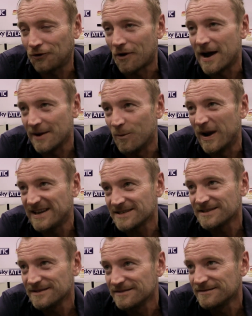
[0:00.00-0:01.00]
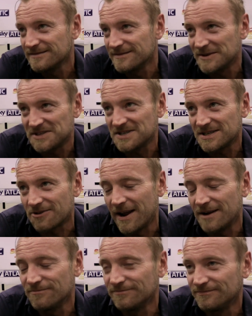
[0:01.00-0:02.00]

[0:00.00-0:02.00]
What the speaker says: dry wit, which is great.